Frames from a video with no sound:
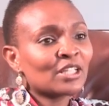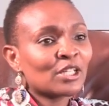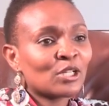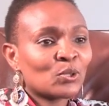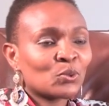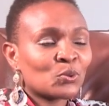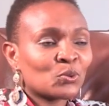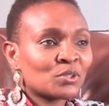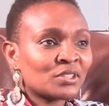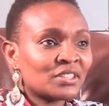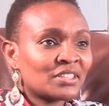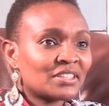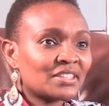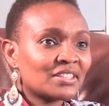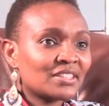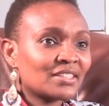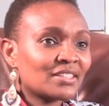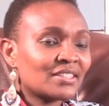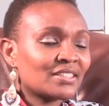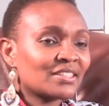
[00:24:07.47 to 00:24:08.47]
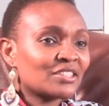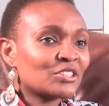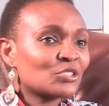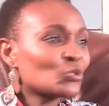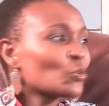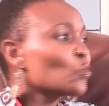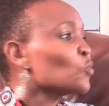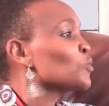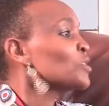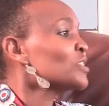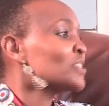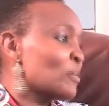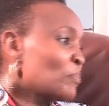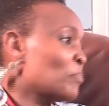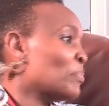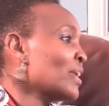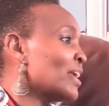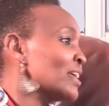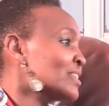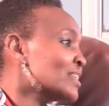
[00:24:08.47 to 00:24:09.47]
the Lord is always a
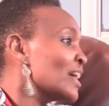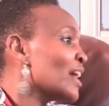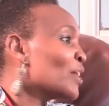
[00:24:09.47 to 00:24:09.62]
plus.